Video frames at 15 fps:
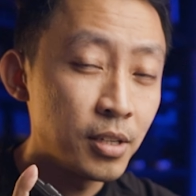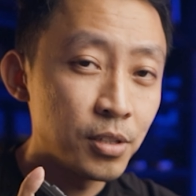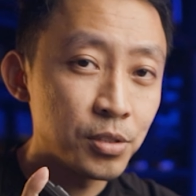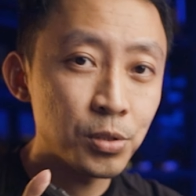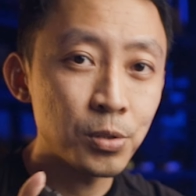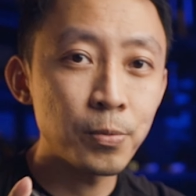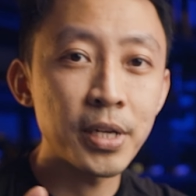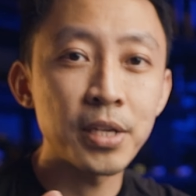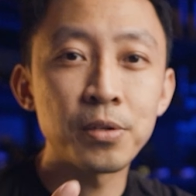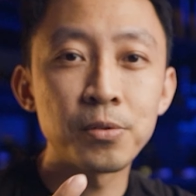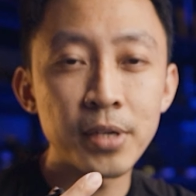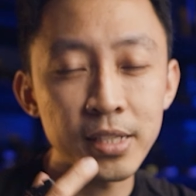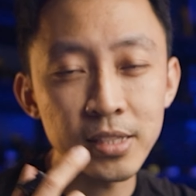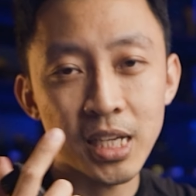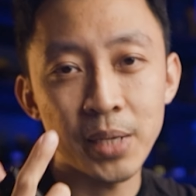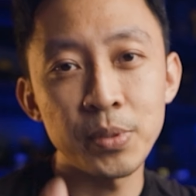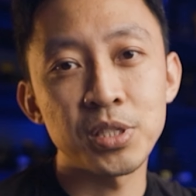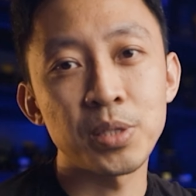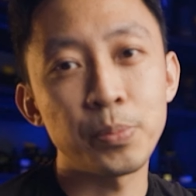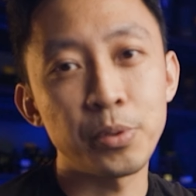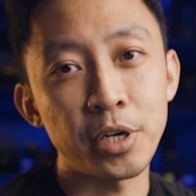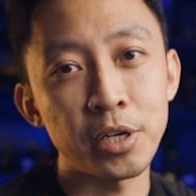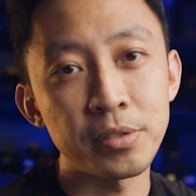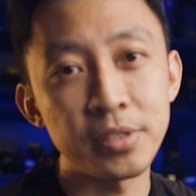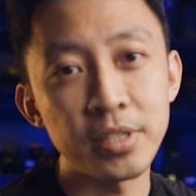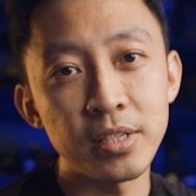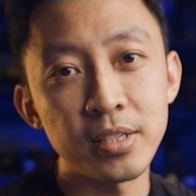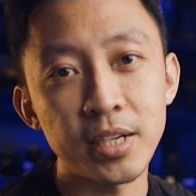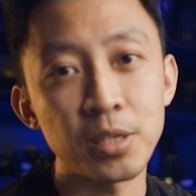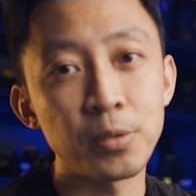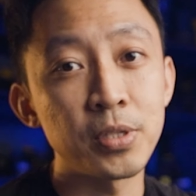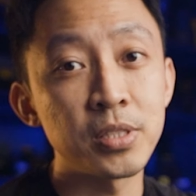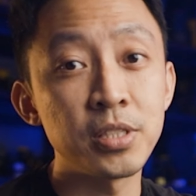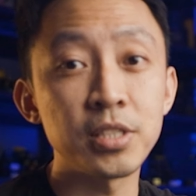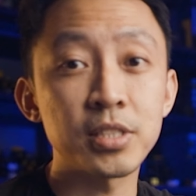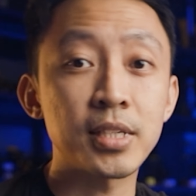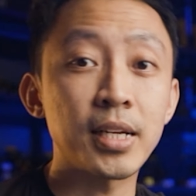So when runtime is a priority, I always teach